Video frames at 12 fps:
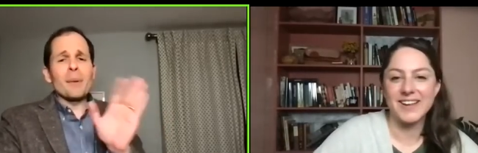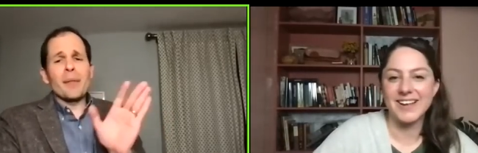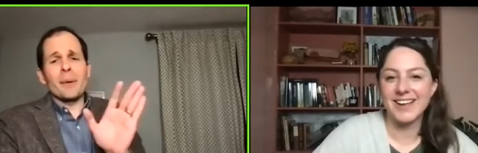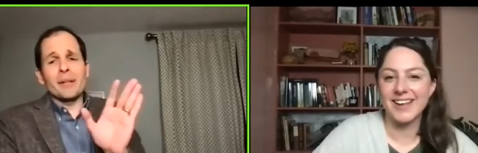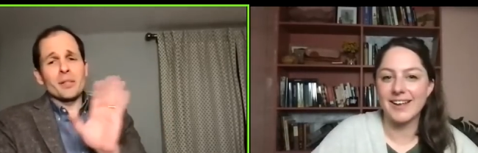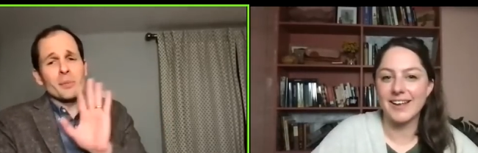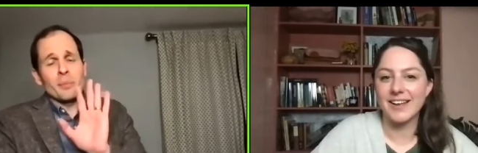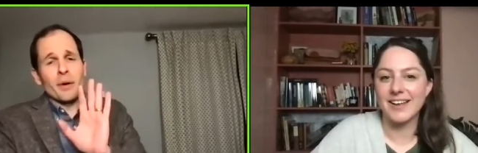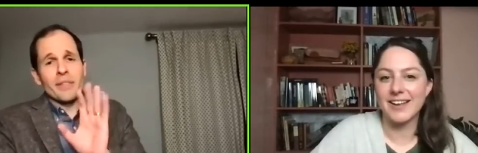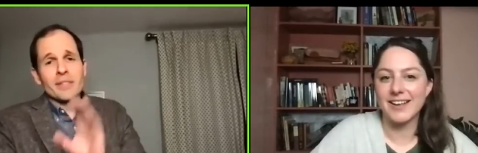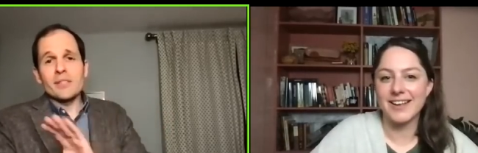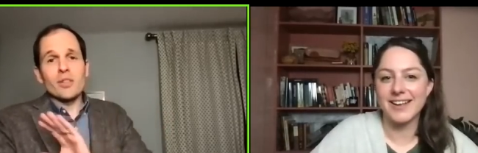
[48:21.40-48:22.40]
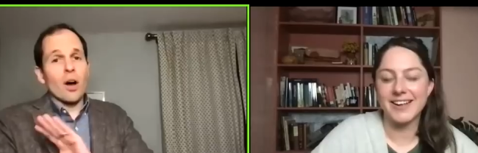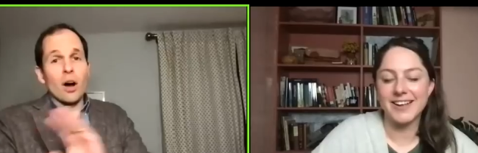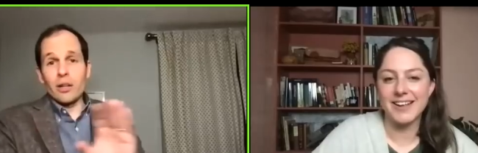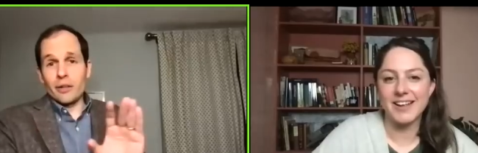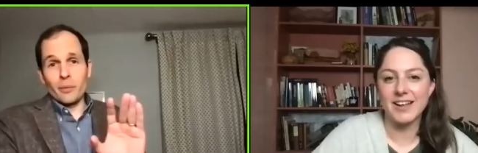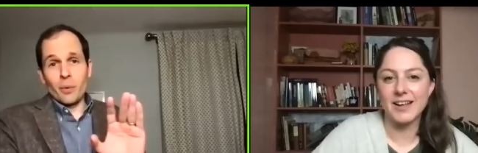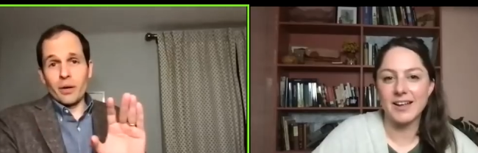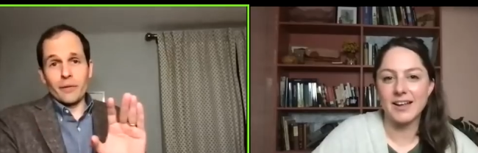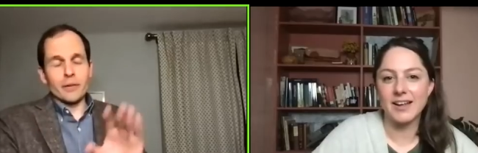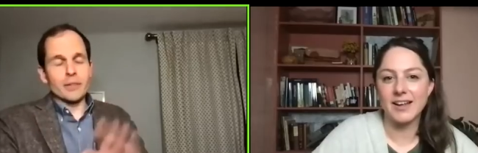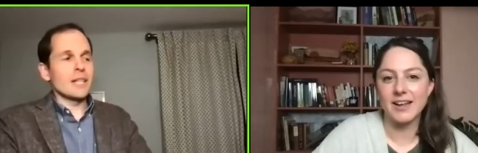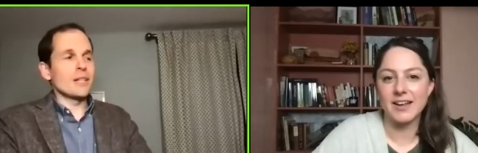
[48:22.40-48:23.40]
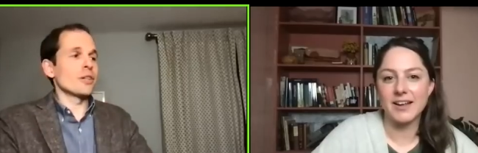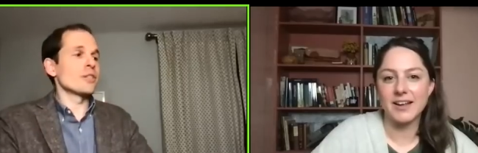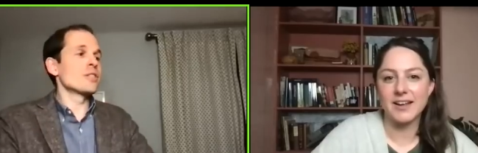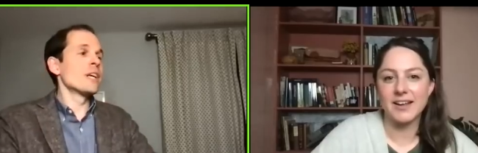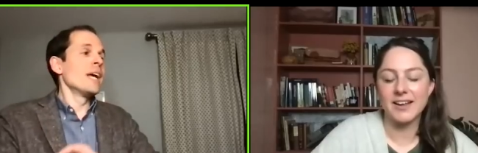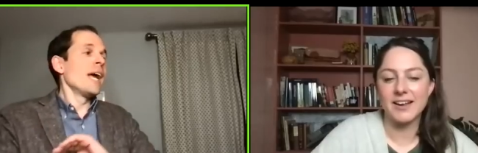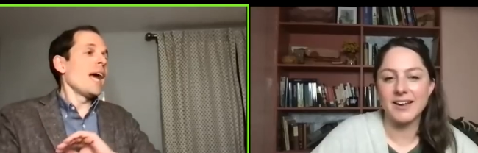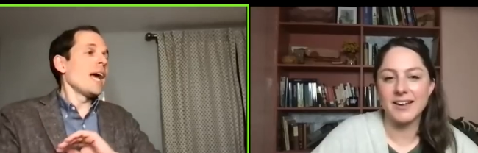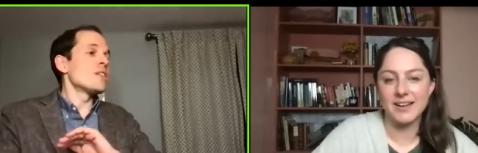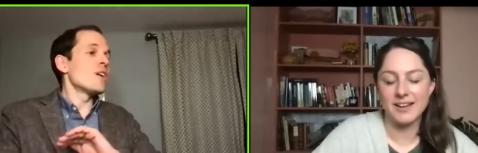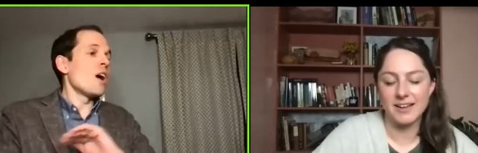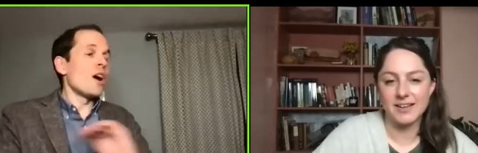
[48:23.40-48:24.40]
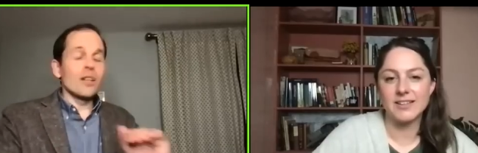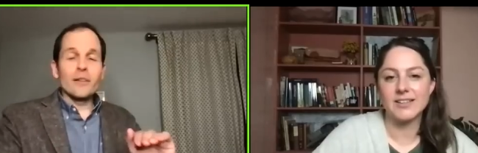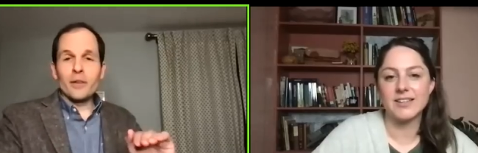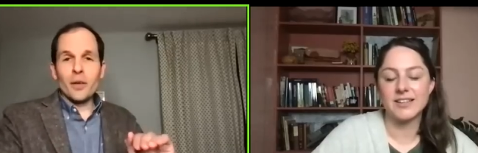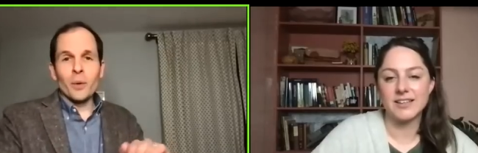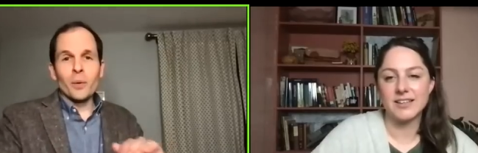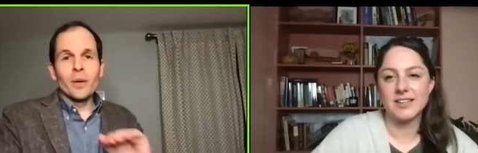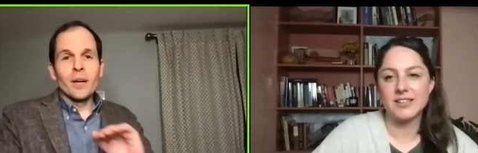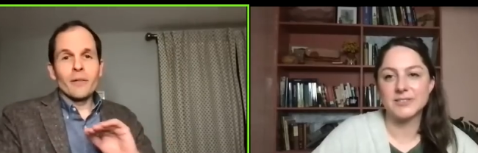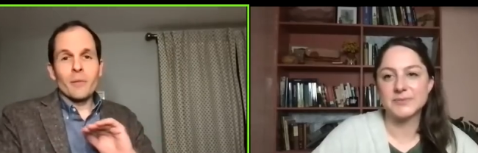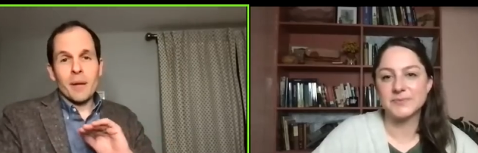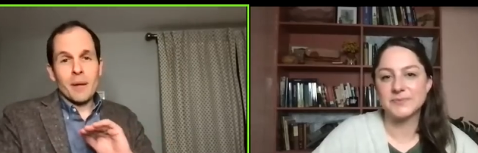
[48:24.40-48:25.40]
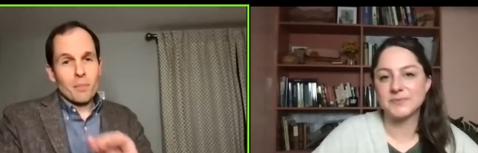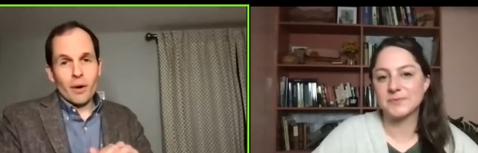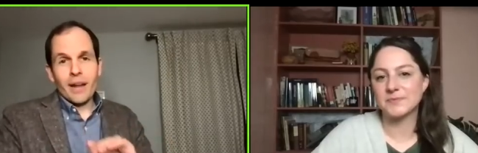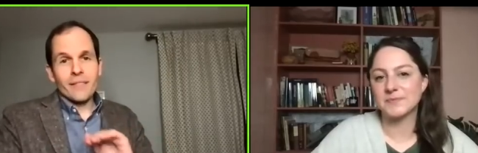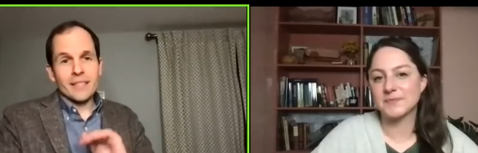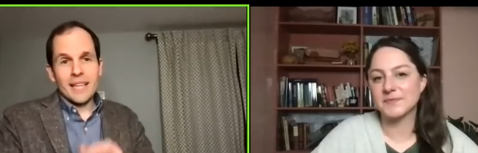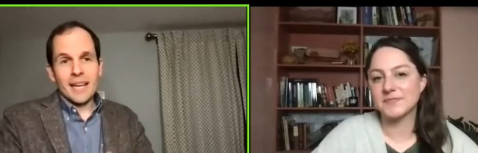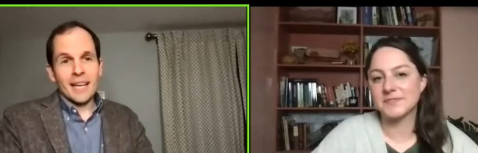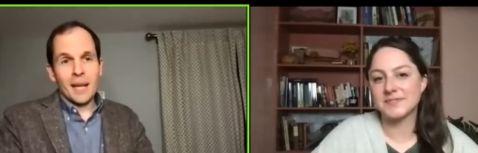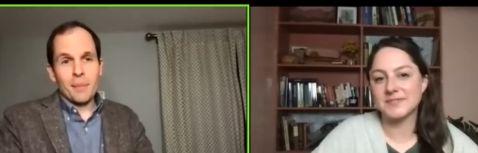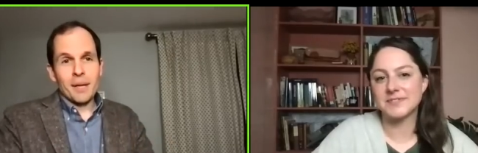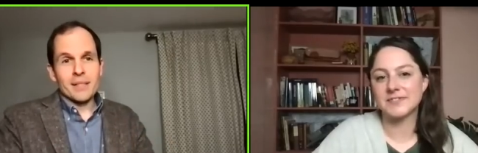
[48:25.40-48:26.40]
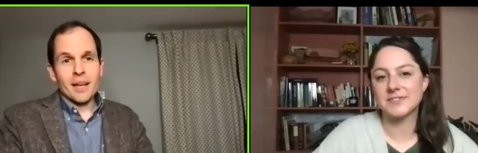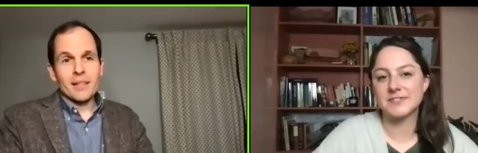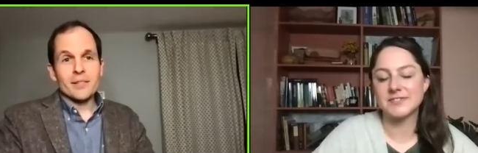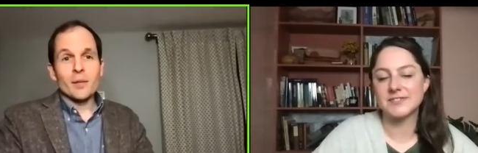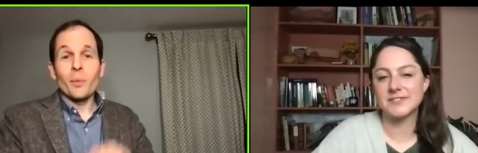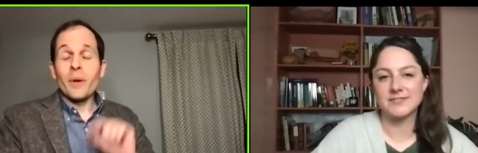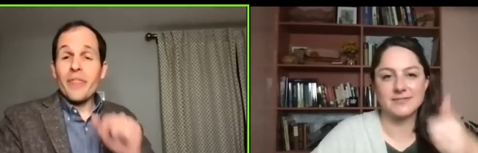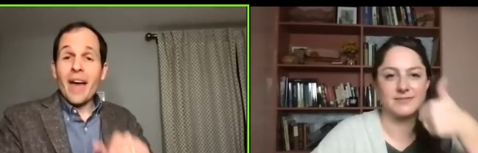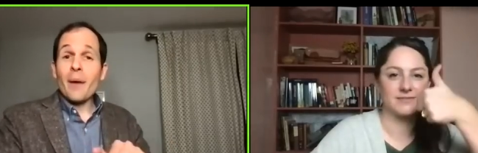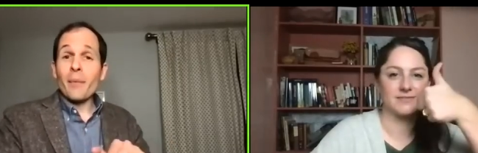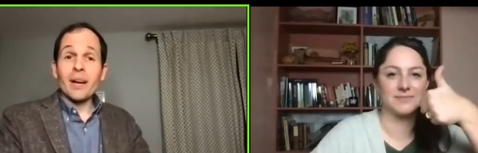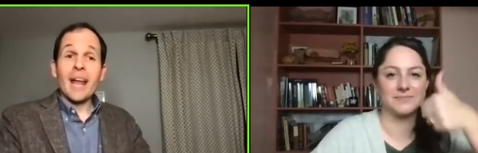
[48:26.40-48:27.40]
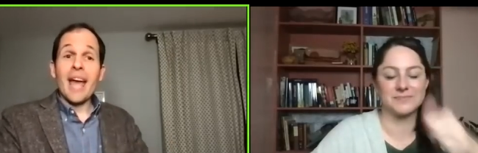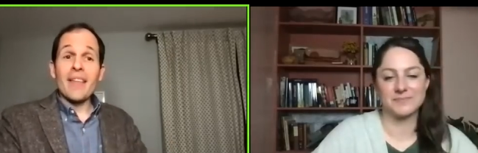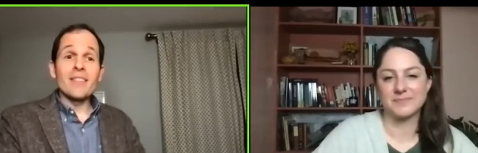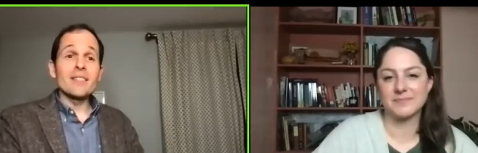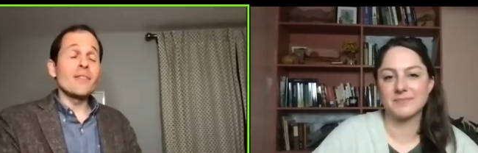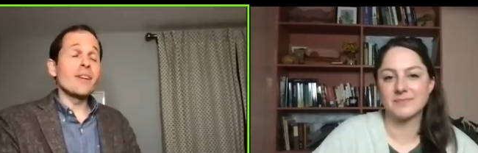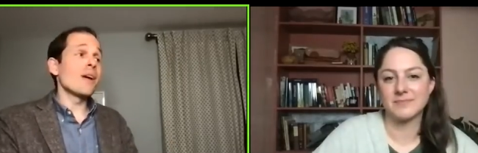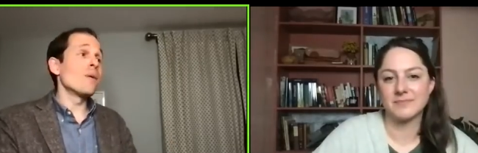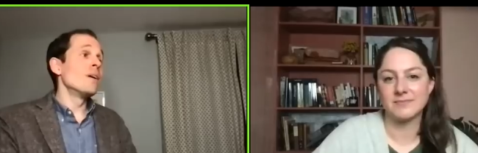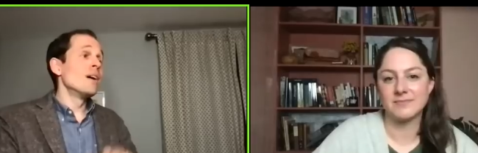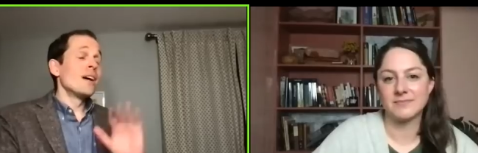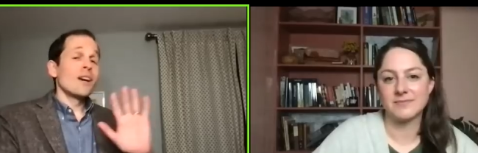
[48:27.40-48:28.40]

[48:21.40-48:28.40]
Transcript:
Speaker 1: out, by the way, just in parentheses, to all your wonderful teachers and to all of you for being brave and taking an A P test. So with that, we're going to end this video.